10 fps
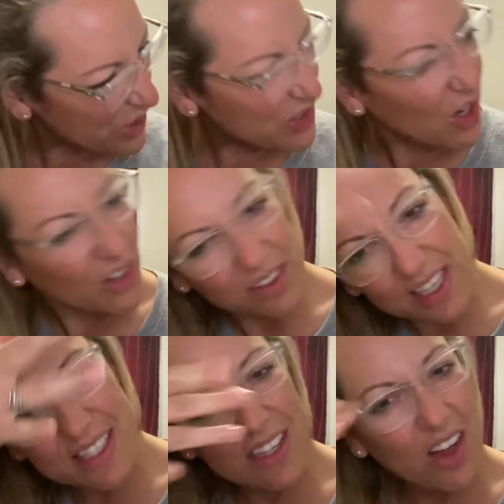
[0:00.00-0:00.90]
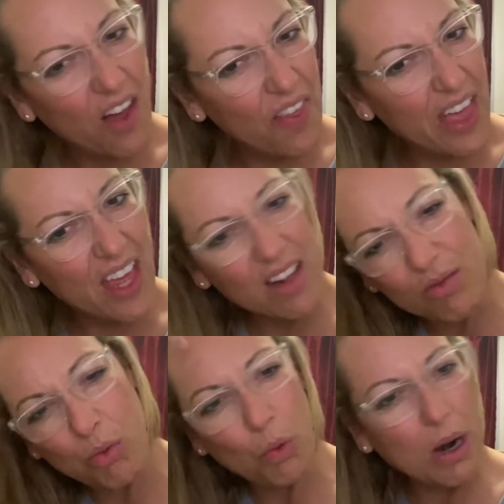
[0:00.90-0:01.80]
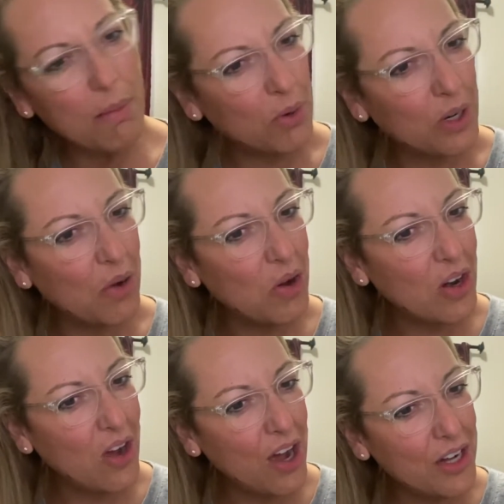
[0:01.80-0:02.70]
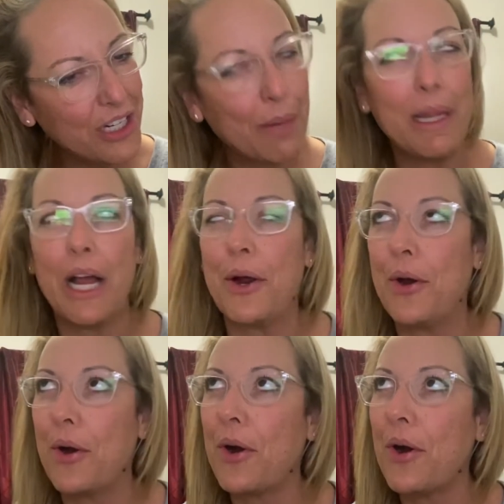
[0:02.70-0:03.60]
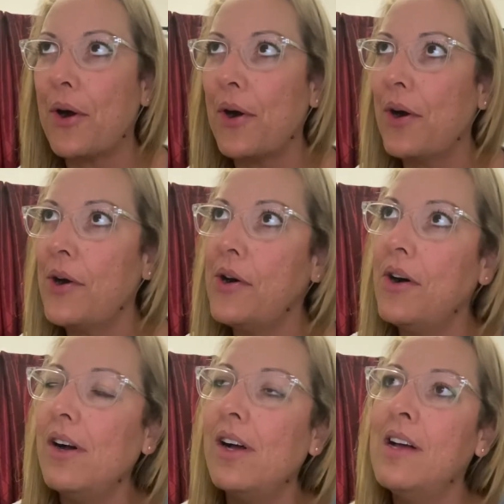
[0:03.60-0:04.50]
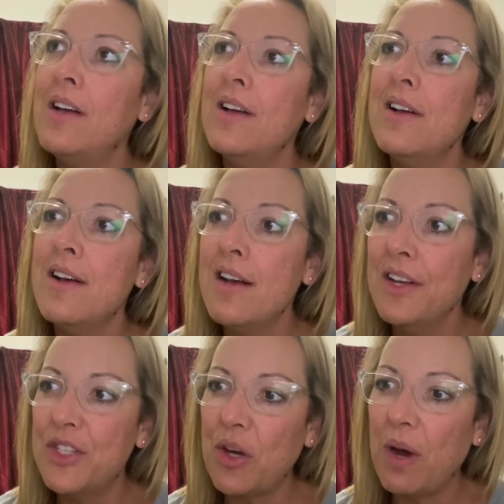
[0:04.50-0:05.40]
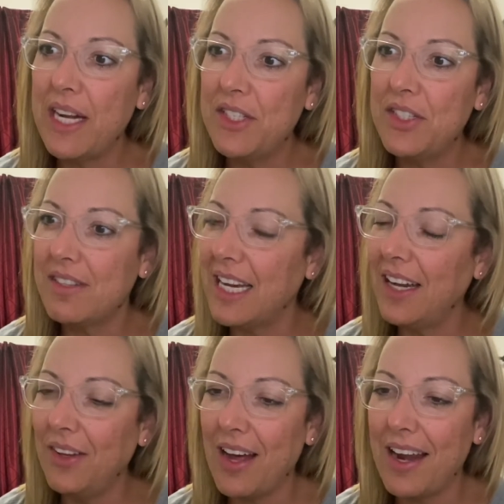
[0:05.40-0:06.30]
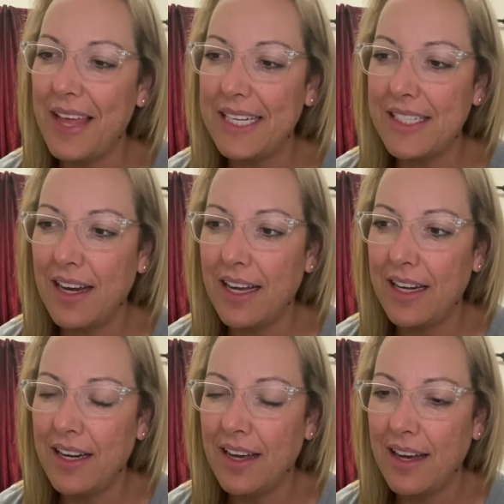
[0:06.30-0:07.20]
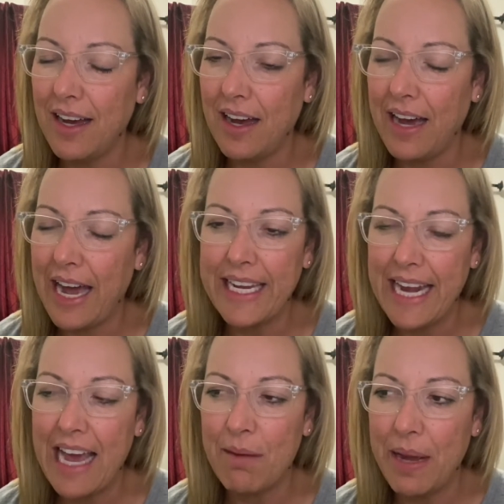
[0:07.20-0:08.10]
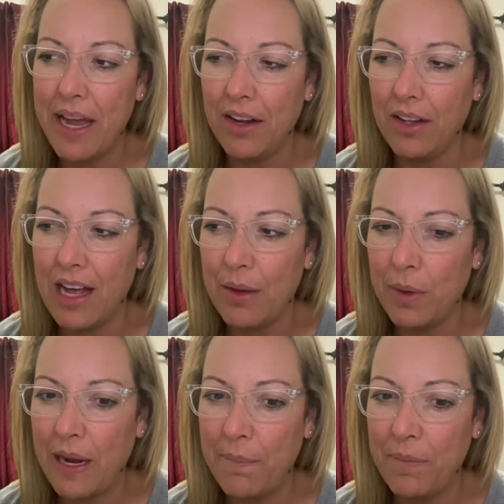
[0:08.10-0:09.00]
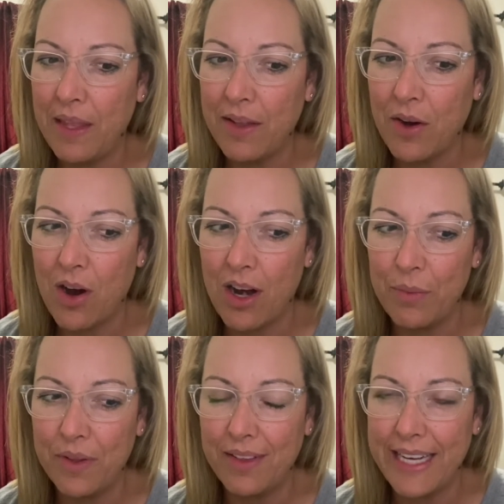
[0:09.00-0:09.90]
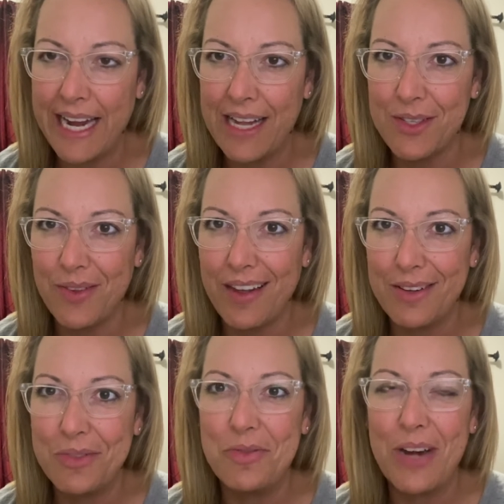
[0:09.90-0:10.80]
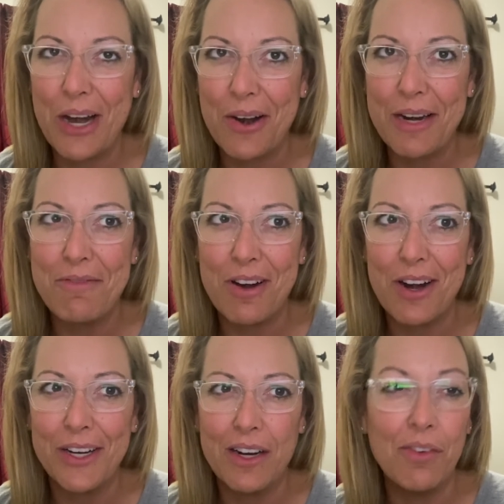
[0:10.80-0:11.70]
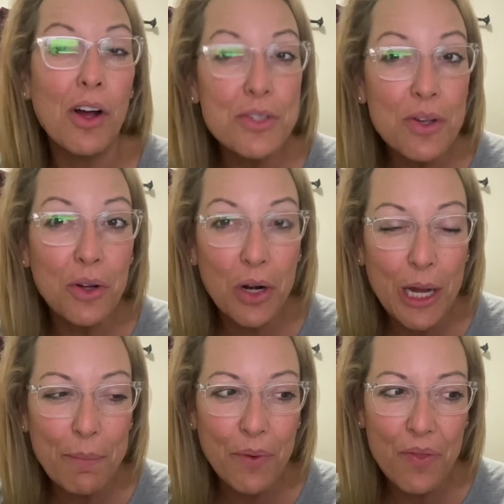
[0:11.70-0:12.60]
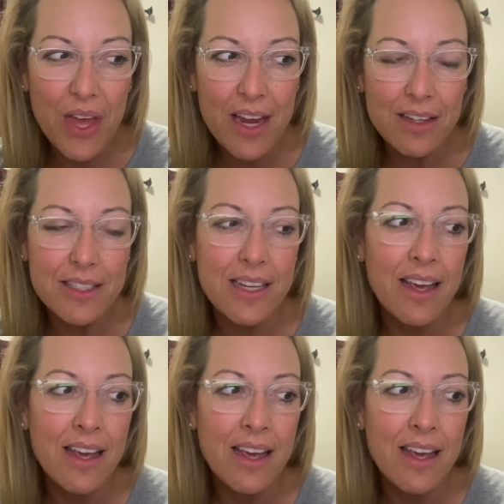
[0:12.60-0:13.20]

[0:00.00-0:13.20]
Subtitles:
start listening to all that rumble going on, you gotta be like, girl. So I get a lot of that done. I get out of my head a lot when I'm in the garden with Leanne. So that is very, very good. I've also learned a couple of things.